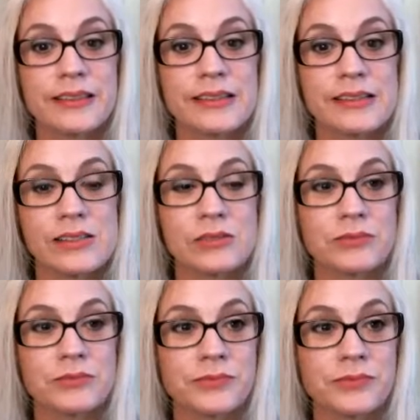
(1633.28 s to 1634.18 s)

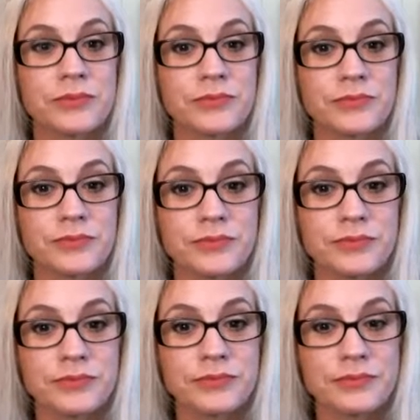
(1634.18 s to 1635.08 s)

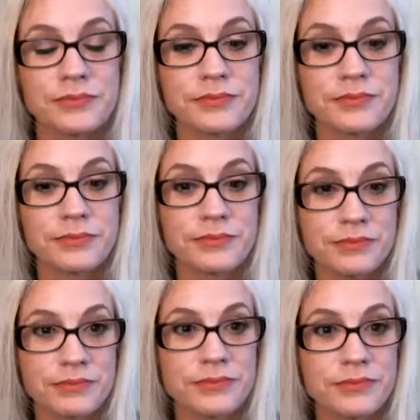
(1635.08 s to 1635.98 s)

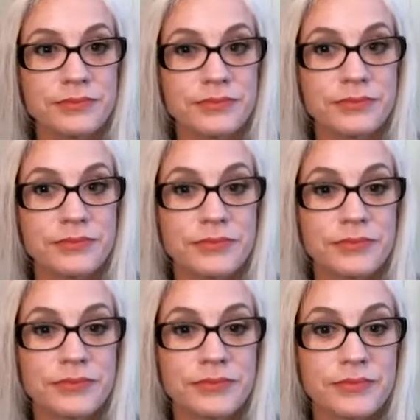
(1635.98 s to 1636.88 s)

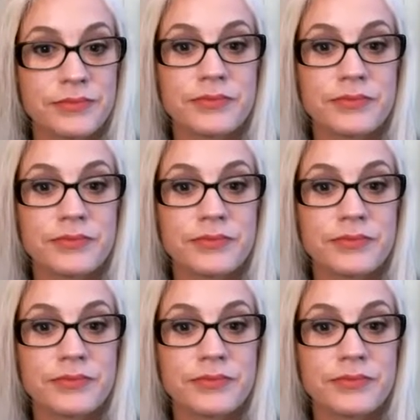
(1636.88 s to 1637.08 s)
This person isn't speaking.